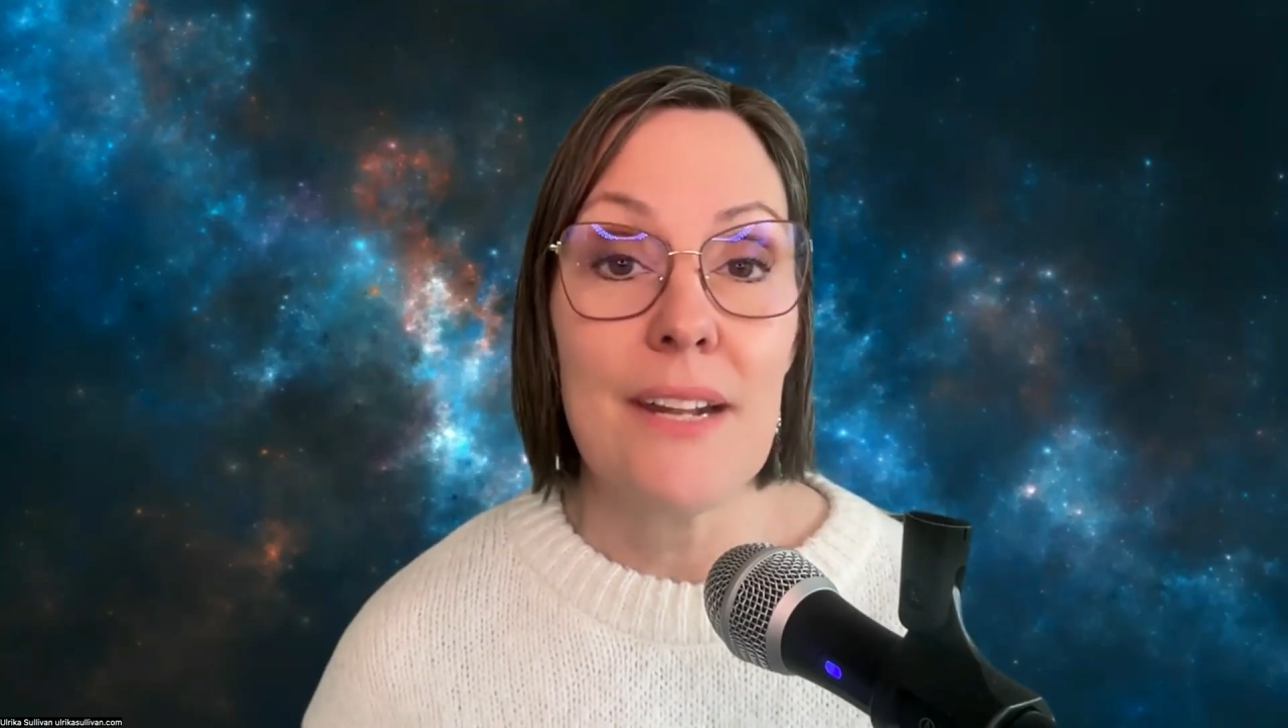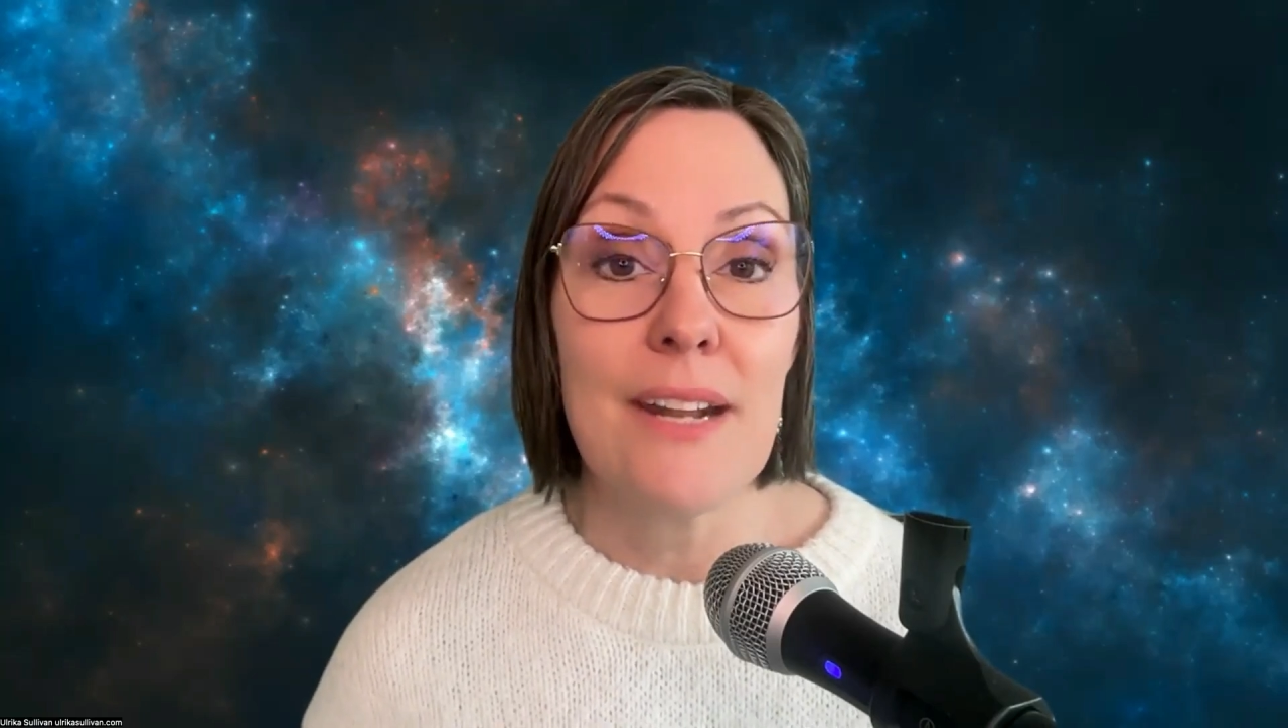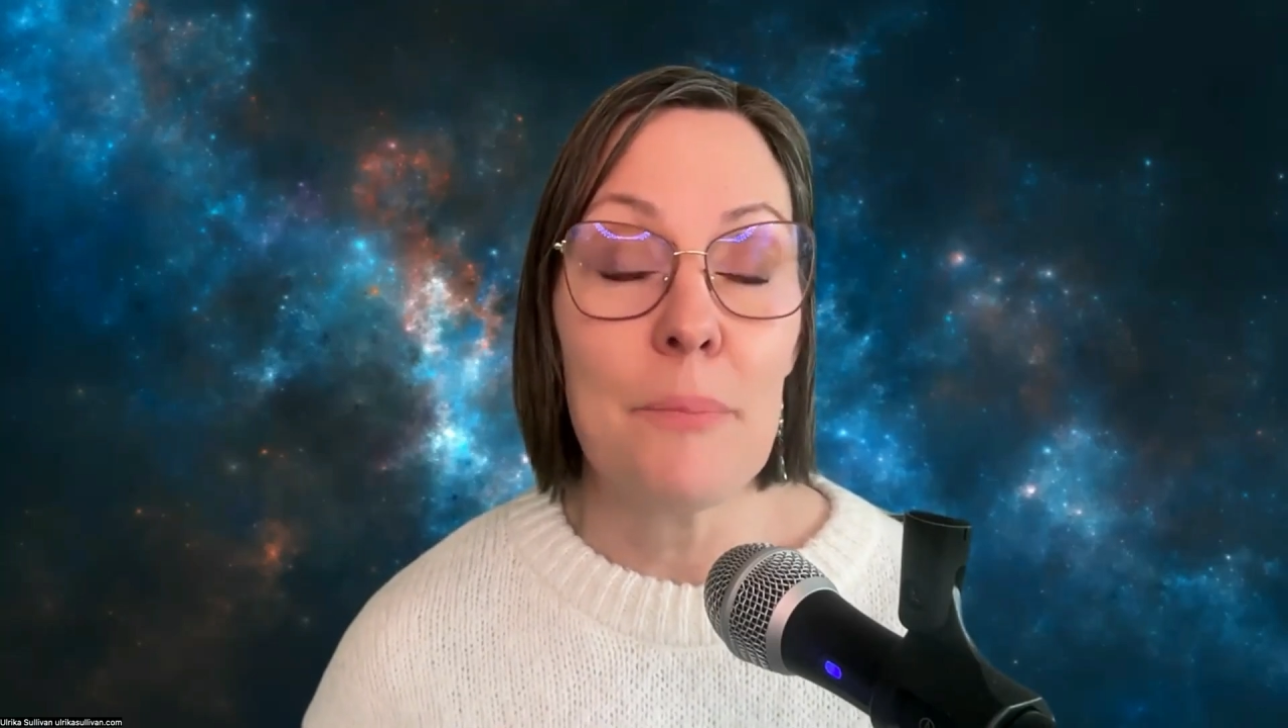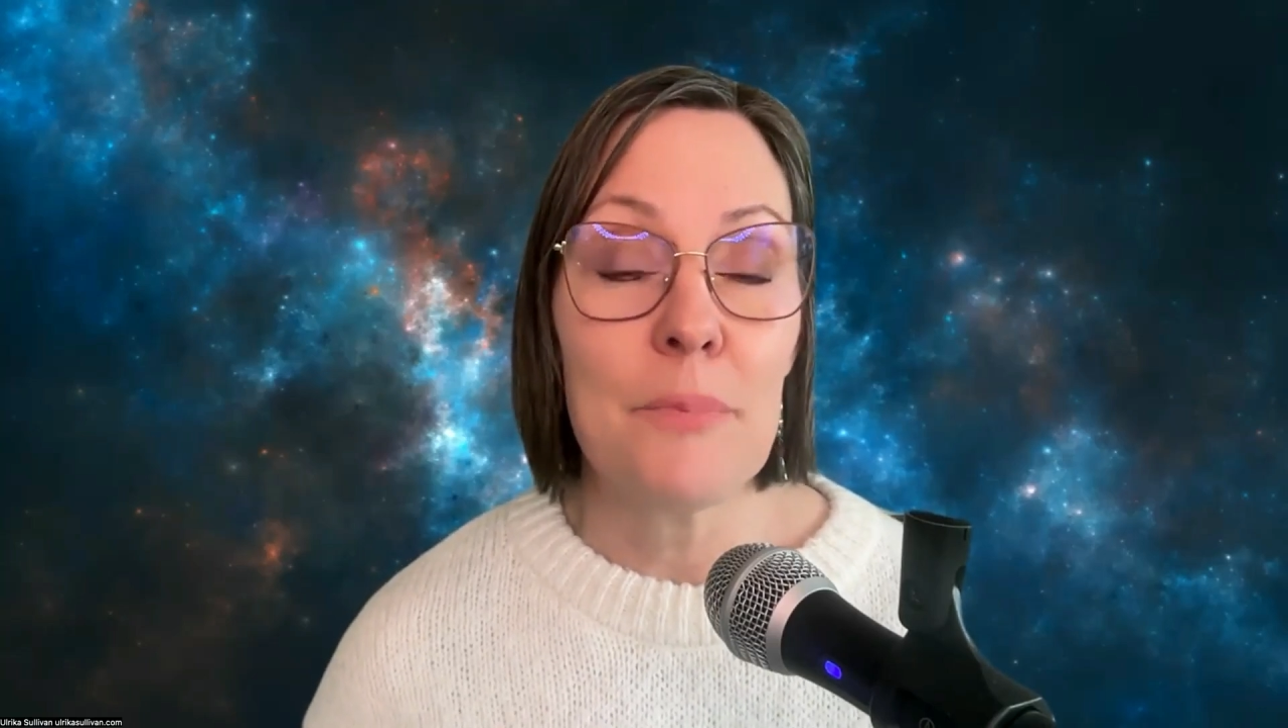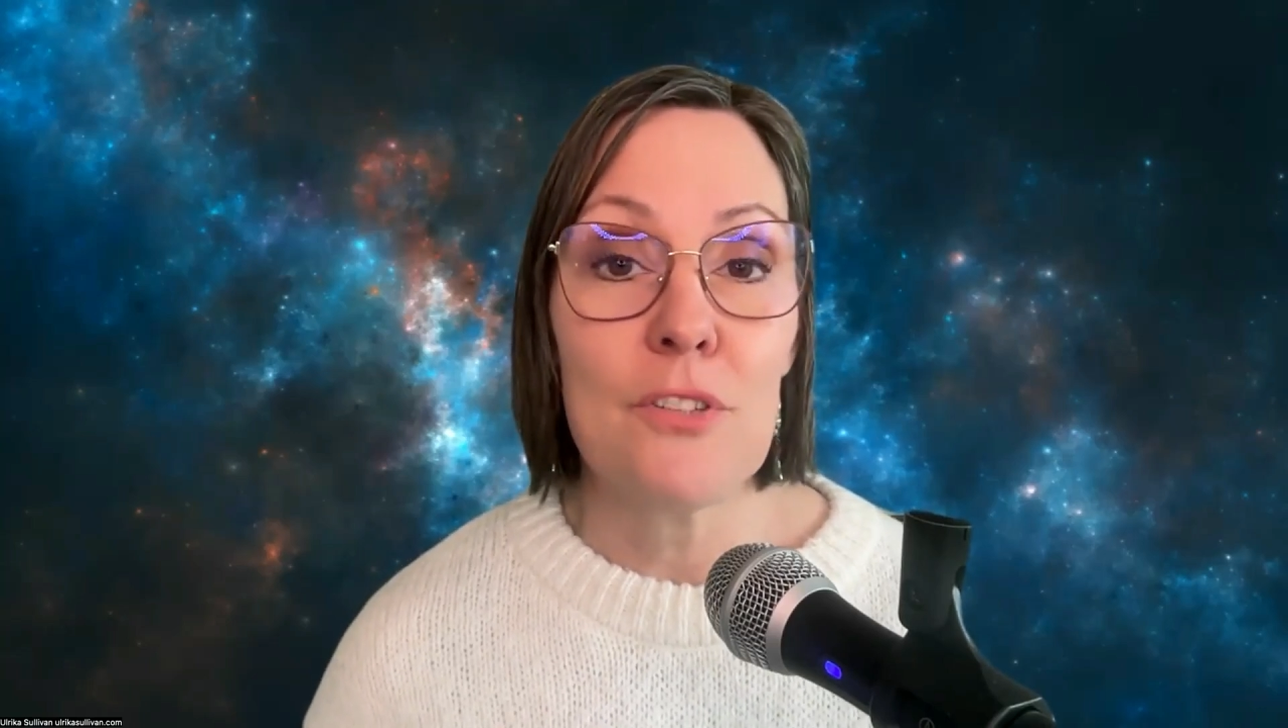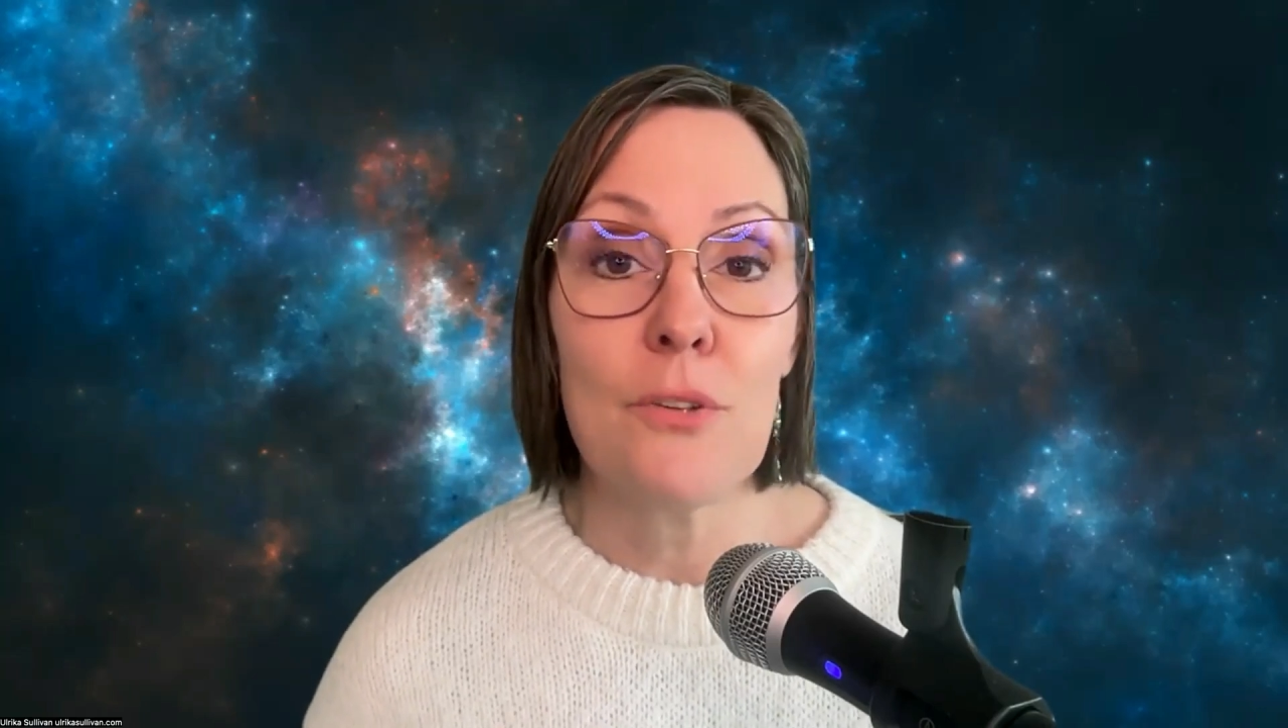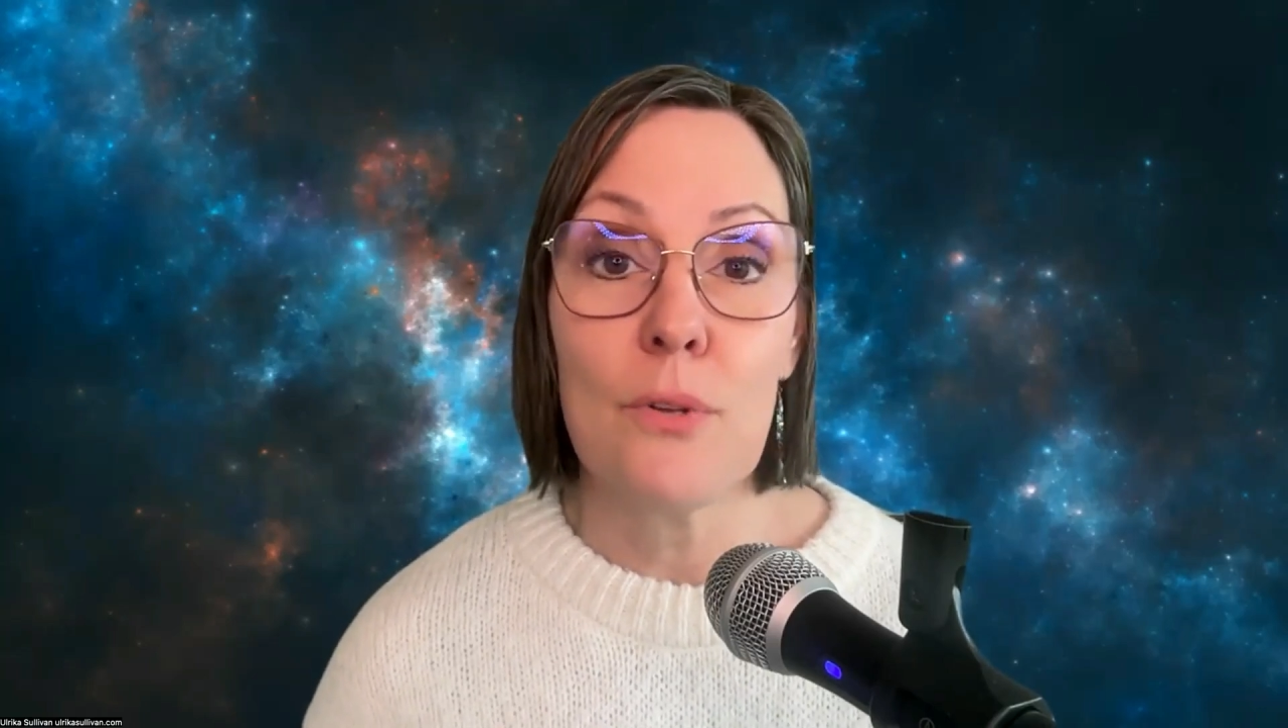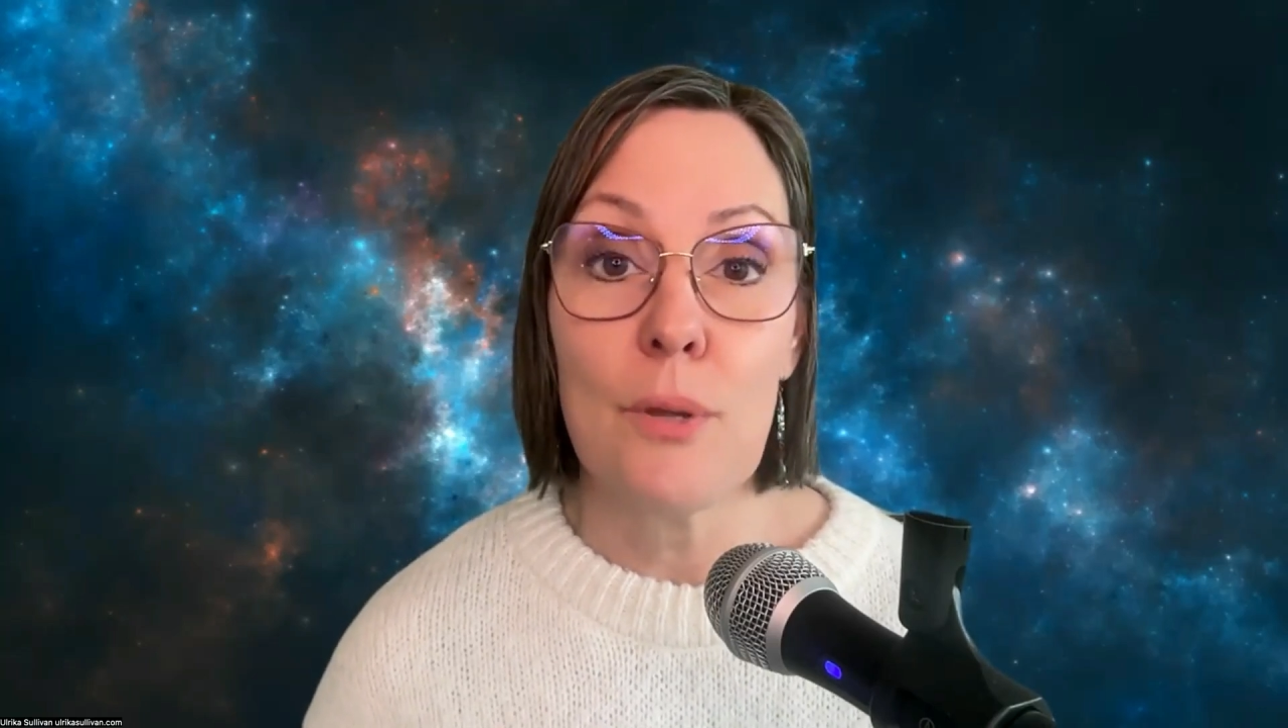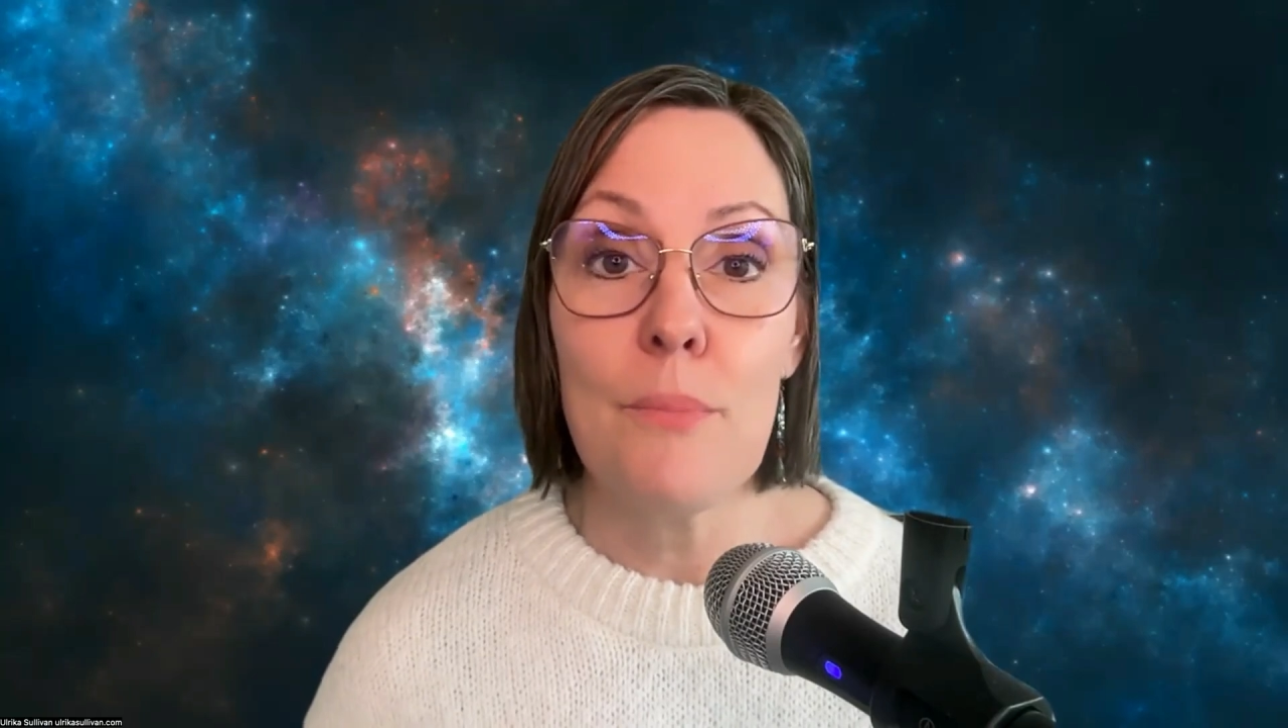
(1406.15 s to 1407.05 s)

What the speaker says: Neptune